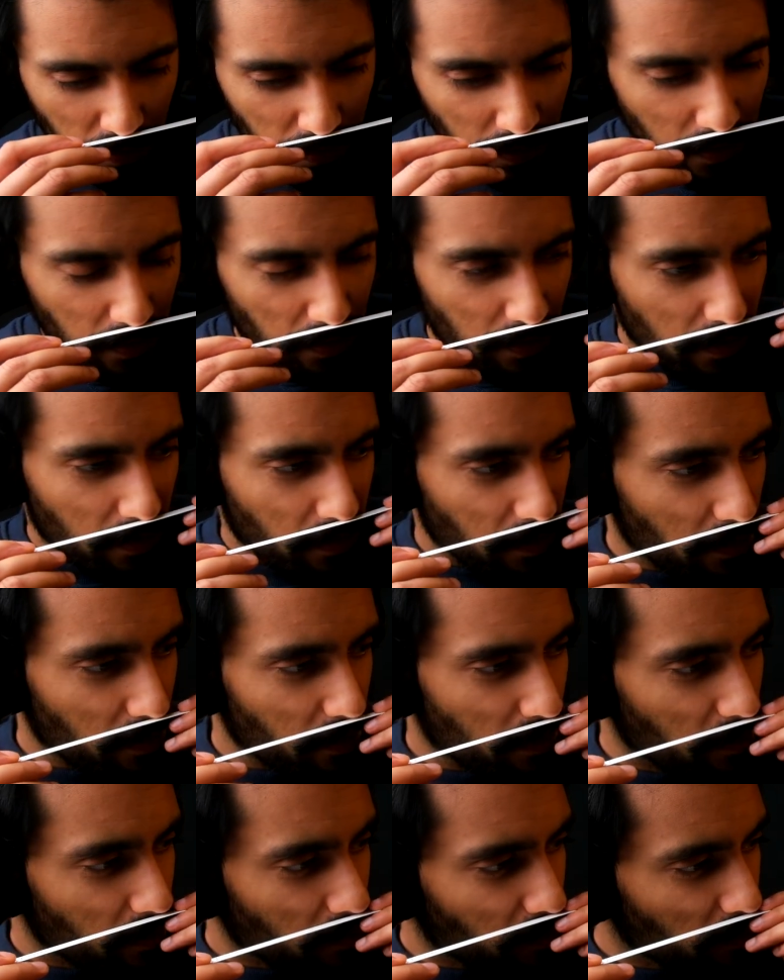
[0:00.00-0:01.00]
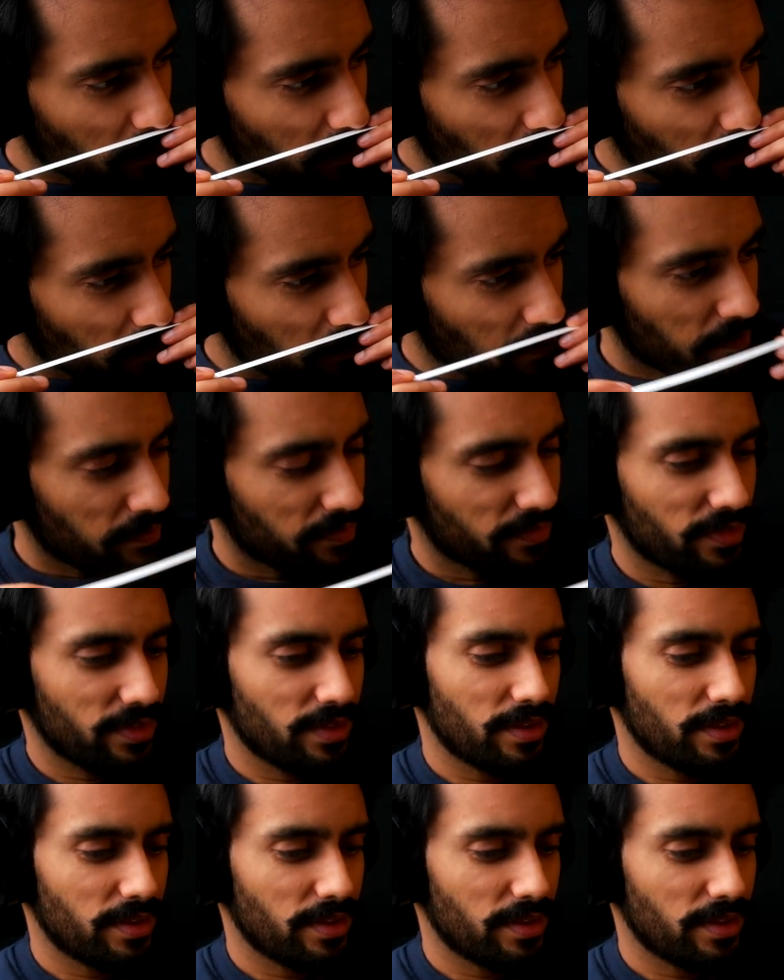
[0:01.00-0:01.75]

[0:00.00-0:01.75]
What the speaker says: (no one is talking)